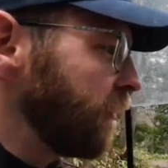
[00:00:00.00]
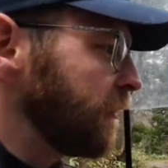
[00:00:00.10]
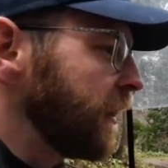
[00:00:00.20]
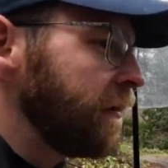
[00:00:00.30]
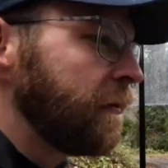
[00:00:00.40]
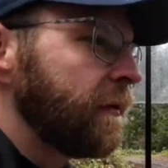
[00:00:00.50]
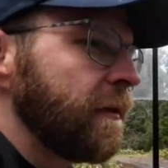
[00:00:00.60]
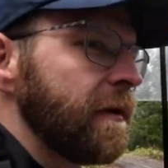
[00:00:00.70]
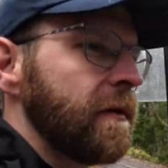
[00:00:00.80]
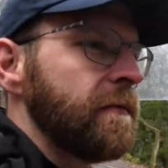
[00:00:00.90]
go down
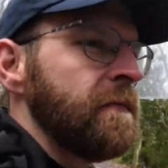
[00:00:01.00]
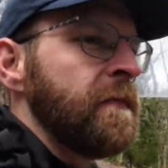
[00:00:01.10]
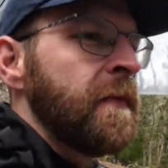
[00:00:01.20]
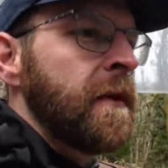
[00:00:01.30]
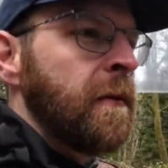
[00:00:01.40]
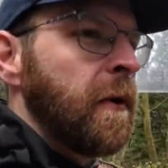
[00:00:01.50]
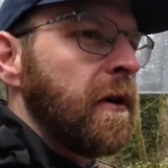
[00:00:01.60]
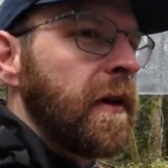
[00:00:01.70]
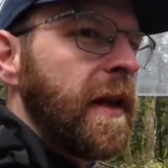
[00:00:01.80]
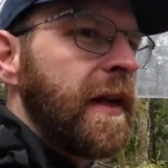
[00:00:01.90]
with
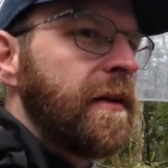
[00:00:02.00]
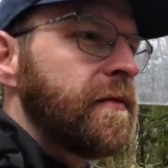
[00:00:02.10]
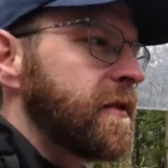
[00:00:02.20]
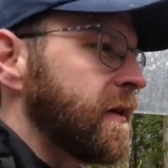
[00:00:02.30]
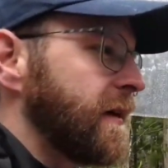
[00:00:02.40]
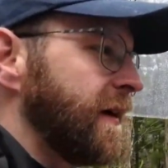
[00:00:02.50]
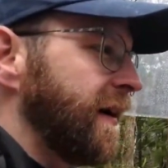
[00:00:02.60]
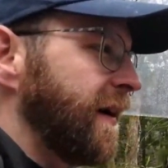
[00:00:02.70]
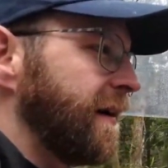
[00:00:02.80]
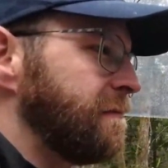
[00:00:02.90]
all the leaves.
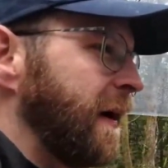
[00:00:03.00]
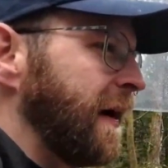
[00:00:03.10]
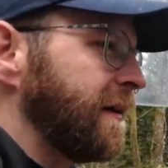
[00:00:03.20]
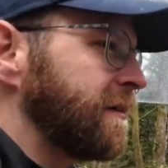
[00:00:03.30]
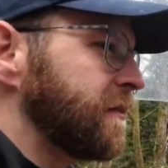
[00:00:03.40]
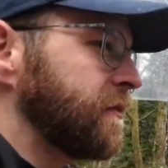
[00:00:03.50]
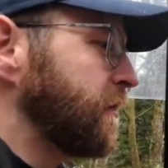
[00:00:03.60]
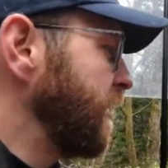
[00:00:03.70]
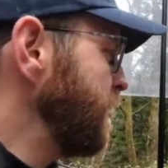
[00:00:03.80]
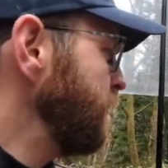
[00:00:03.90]
Ah man, that's a
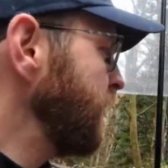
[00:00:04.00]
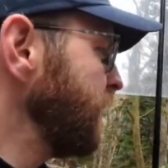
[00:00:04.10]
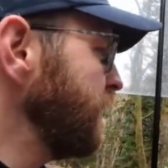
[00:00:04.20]
shame.